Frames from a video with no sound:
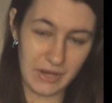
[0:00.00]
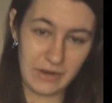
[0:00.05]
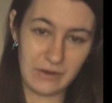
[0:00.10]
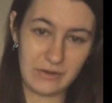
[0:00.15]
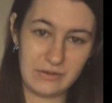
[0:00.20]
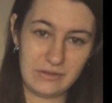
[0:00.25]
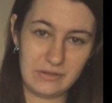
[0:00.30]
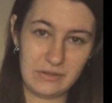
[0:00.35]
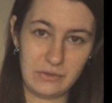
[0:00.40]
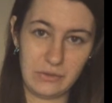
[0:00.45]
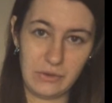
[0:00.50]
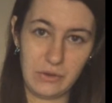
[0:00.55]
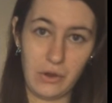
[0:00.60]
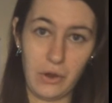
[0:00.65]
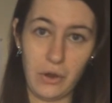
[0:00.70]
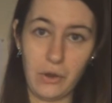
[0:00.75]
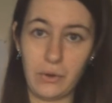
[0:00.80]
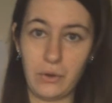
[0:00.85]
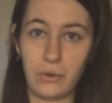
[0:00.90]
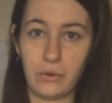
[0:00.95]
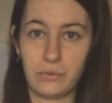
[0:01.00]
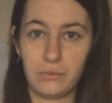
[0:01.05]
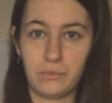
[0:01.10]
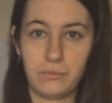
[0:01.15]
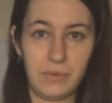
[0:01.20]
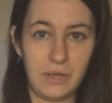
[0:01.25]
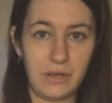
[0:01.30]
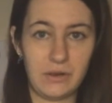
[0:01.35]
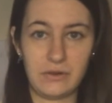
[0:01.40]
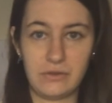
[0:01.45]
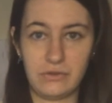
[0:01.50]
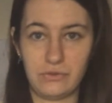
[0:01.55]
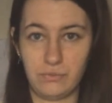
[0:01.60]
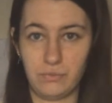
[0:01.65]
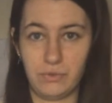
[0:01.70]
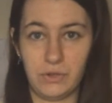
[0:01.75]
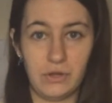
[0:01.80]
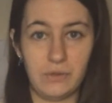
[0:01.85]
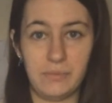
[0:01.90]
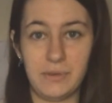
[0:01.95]
parents,
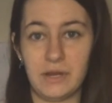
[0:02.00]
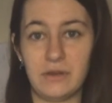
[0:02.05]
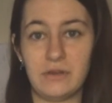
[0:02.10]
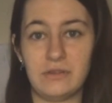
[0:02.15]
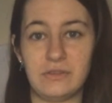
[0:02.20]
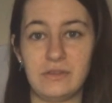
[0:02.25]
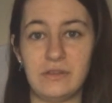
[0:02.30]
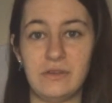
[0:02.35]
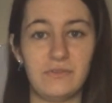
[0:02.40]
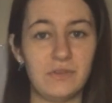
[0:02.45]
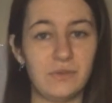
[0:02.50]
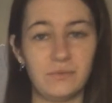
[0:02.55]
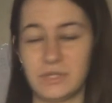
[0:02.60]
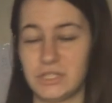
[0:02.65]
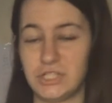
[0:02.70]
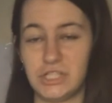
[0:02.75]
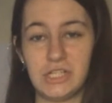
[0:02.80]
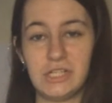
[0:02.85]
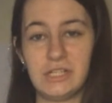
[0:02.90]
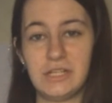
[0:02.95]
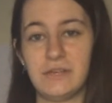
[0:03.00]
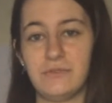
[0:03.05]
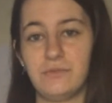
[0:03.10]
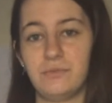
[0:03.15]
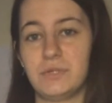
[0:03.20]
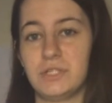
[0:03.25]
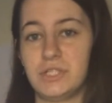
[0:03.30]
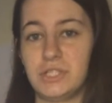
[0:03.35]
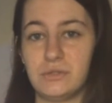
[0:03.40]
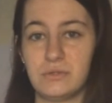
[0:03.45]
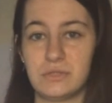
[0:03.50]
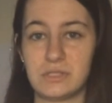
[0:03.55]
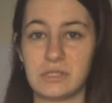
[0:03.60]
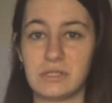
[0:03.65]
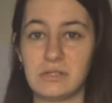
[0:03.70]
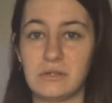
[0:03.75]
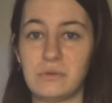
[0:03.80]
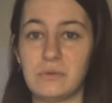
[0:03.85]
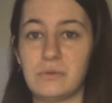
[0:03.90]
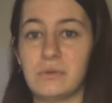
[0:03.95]
where her parents lived and where she lived when she was a
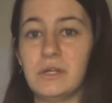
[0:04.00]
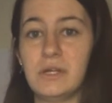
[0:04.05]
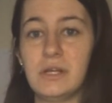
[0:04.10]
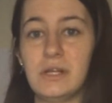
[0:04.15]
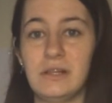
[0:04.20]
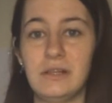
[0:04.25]
little